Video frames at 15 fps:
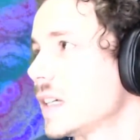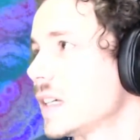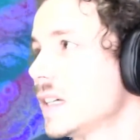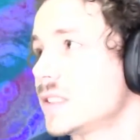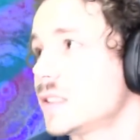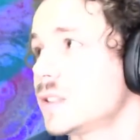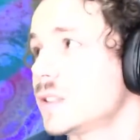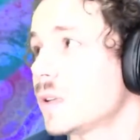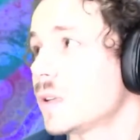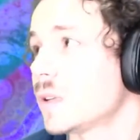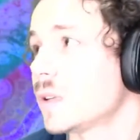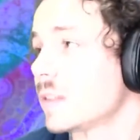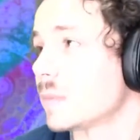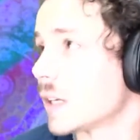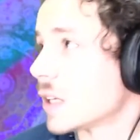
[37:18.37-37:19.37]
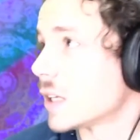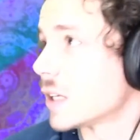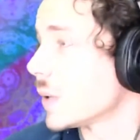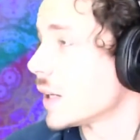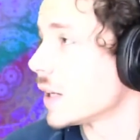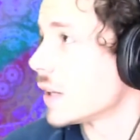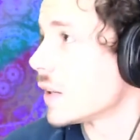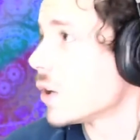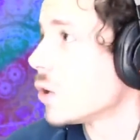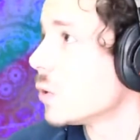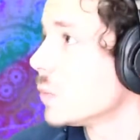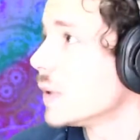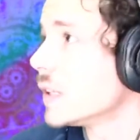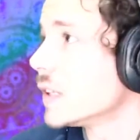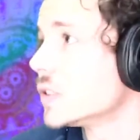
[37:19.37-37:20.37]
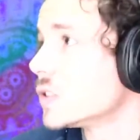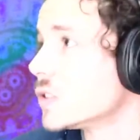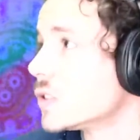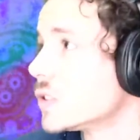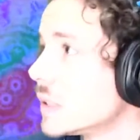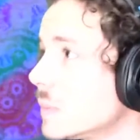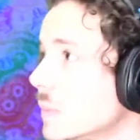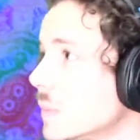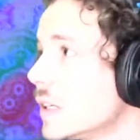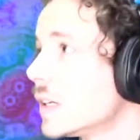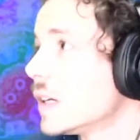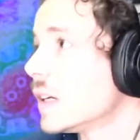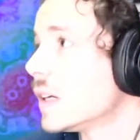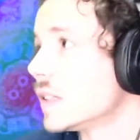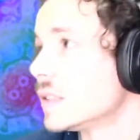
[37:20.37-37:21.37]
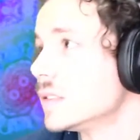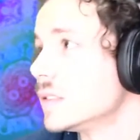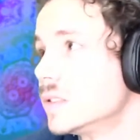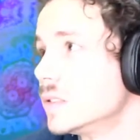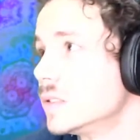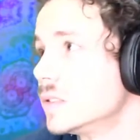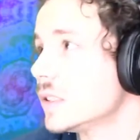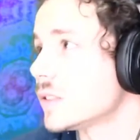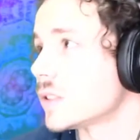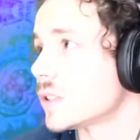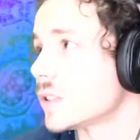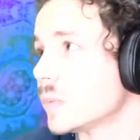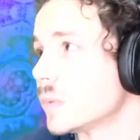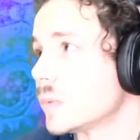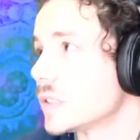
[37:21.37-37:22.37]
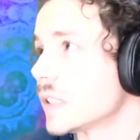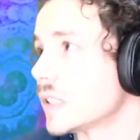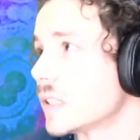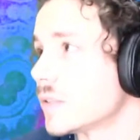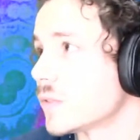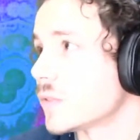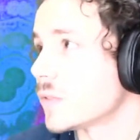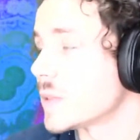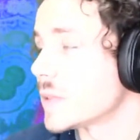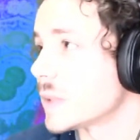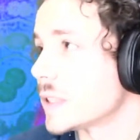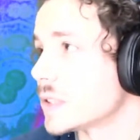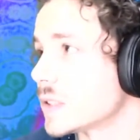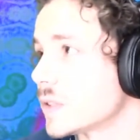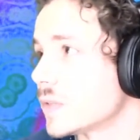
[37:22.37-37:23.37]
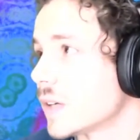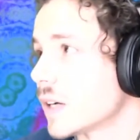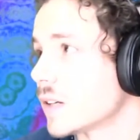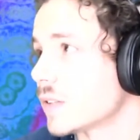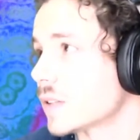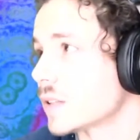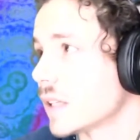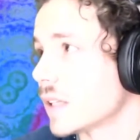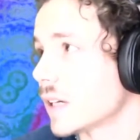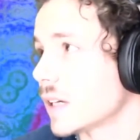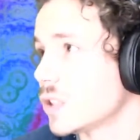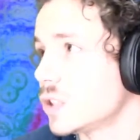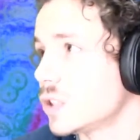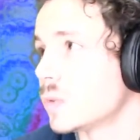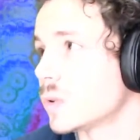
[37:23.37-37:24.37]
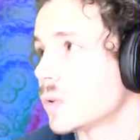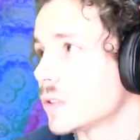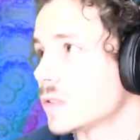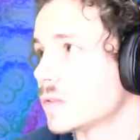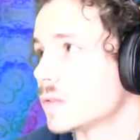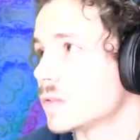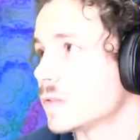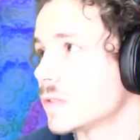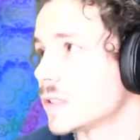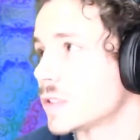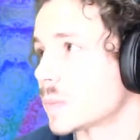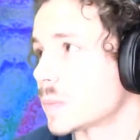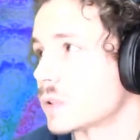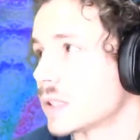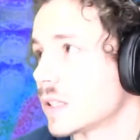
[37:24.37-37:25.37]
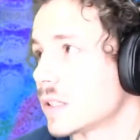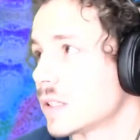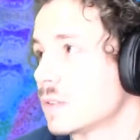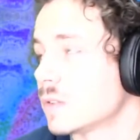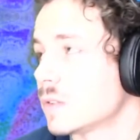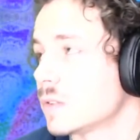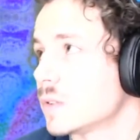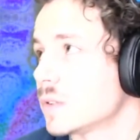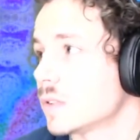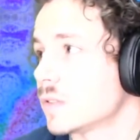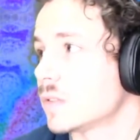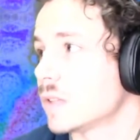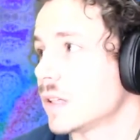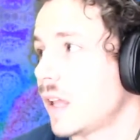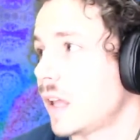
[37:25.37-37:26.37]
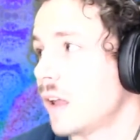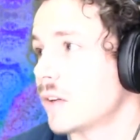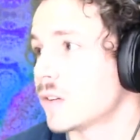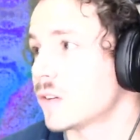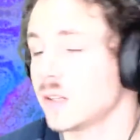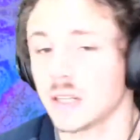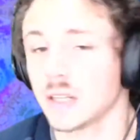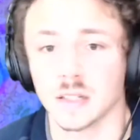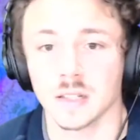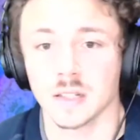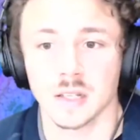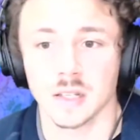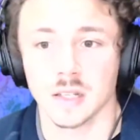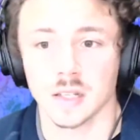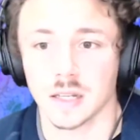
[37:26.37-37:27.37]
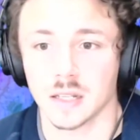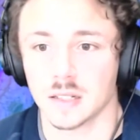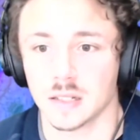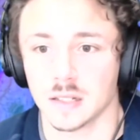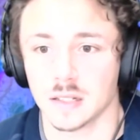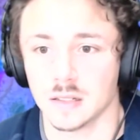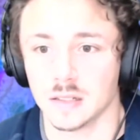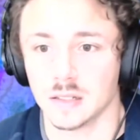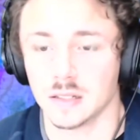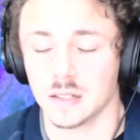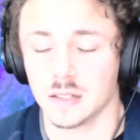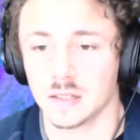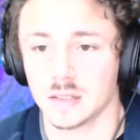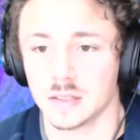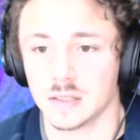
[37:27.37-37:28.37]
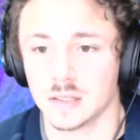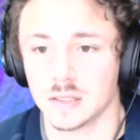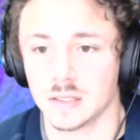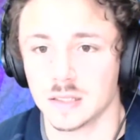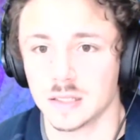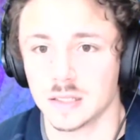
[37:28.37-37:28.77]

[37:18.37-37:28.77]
Still perfect, by the way, on the whole bina stream. 0% frames missed due to rendering lag, 2.6% due to internet, and then on the